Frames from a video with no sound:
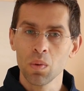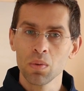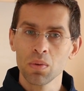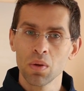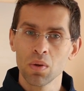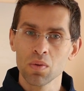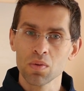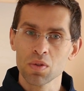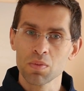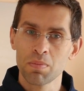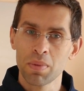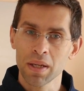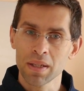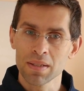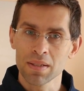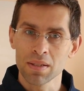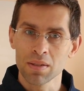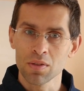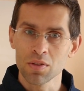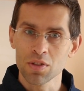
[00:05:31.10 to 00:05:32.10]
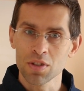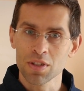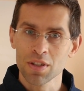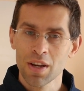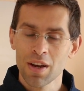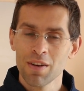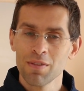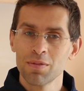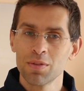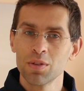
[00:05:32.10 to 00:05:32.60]
all those pixels
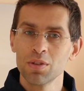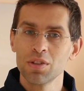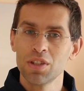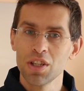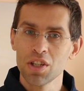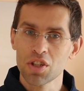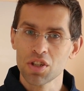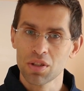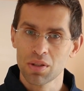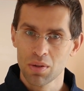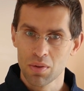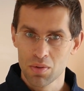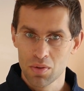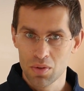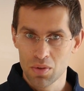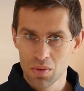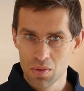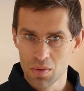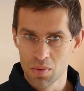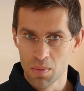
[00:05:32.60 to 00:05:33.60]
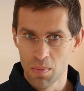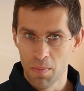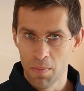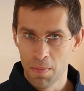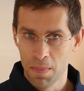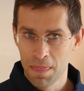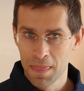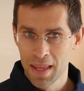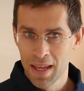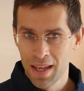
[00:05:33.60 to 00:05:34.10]
for digital
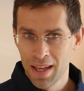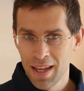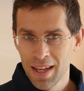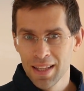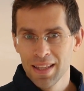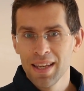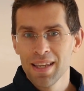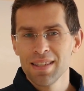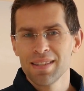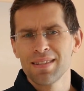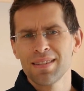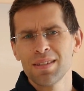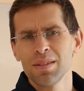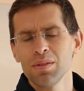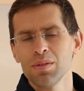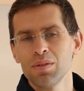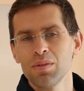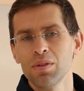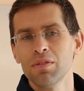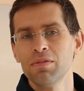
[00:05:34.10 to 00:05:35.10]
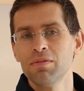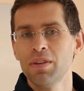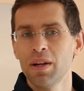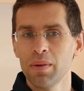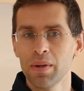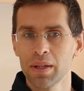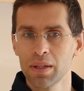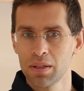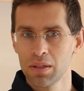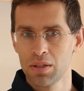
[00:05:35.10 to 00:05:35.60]
zoom. They still do a
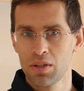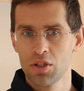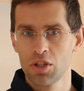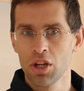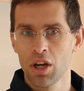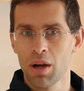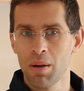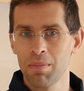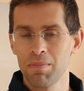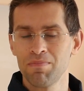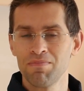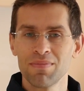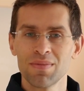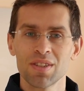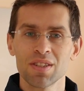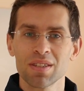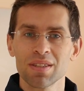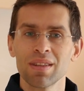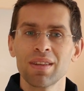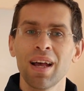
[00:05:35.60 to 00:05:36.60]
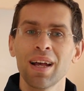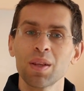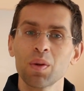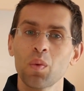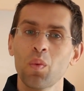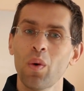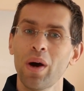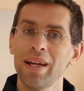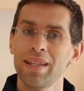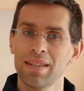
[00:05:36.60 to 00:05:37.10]
very good job, just not
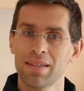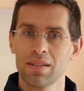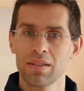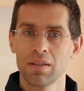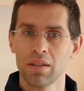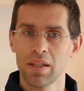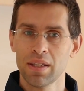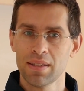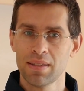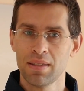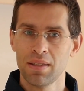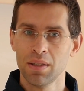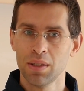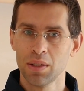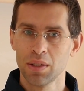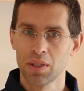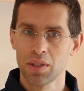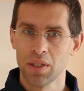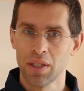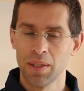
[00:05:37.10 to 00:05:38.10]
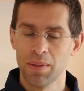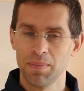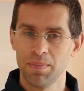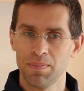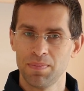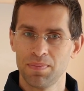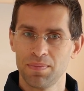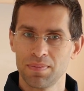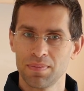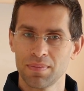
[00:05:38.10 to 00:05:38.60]
quite as good as the Ultra.
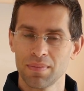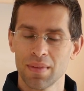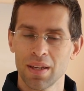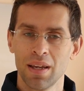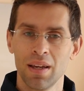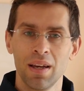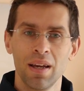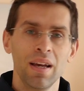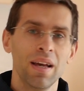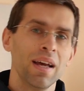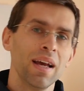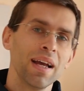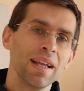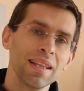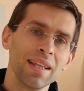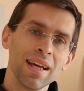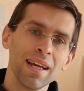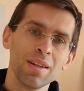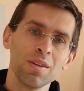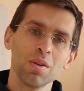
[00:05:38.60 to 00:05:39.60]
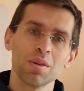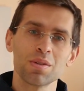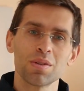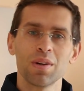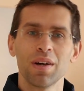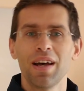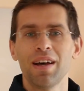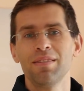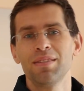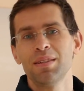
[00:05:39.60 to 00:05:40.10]
And then you
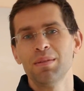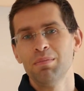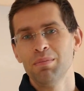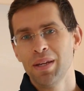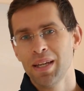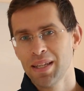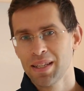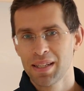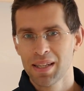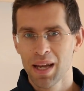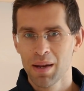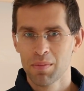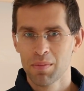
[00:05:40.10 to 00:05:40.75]
also have the main